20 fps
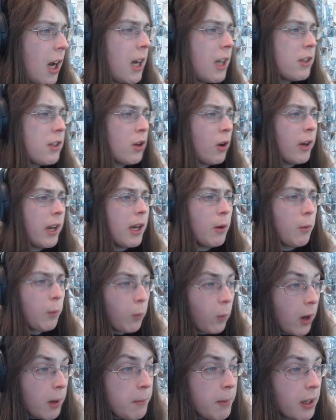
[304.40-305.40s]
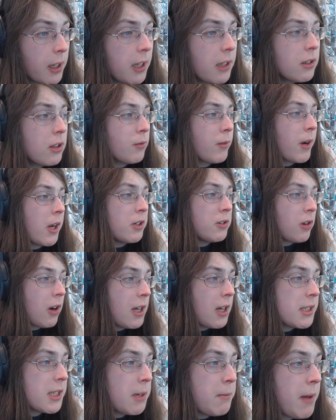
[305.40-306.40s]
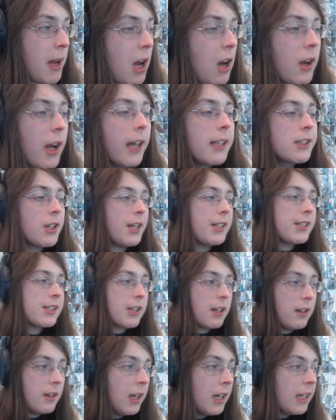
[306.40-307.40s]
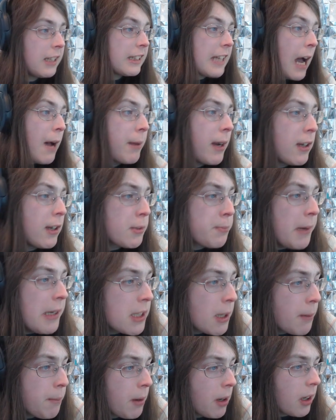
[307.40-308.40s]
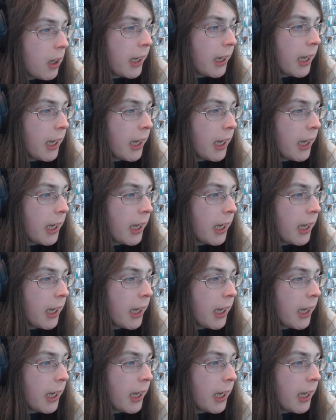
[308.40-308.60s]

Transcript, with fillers: donating one million to the Red Cross and Ma- okay, so that's good. Domino's Pizza, Burger King